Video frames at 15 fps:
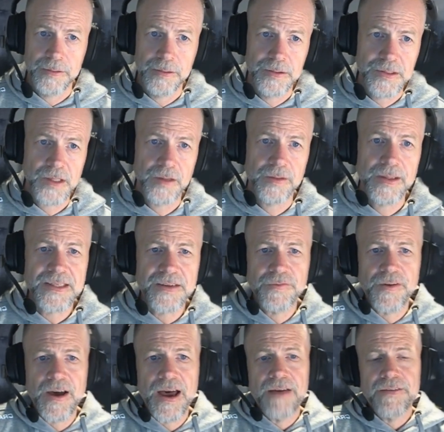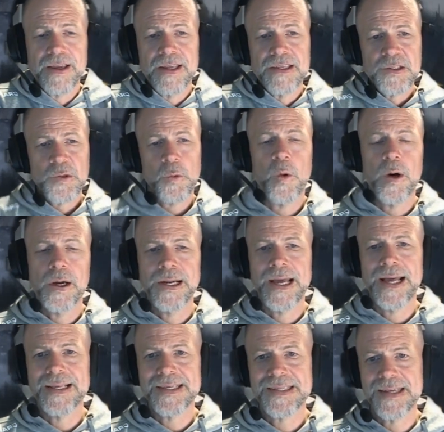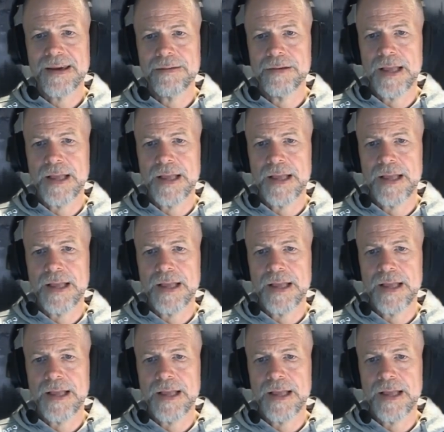So that's a 5 against a 1 and a 7.